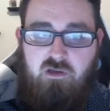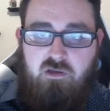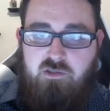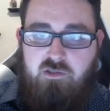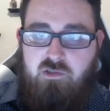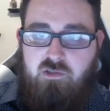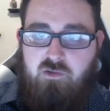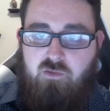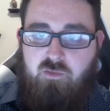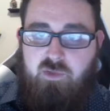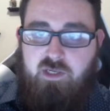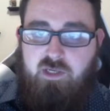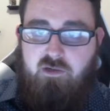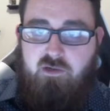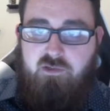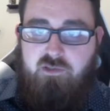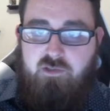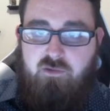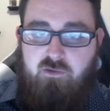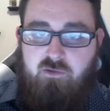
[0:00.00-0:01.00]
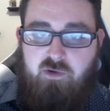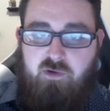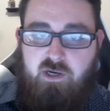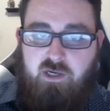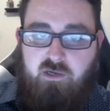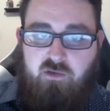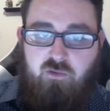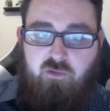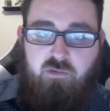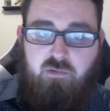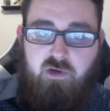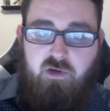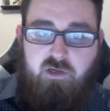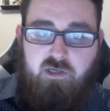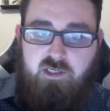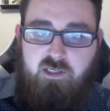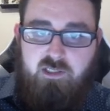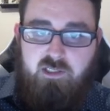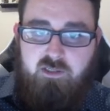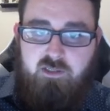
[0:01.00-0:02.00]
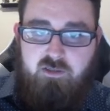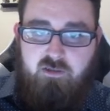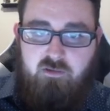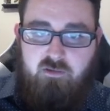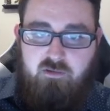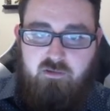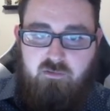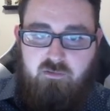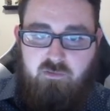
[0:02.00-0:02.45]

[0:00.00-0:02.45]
So we can also create a new product here.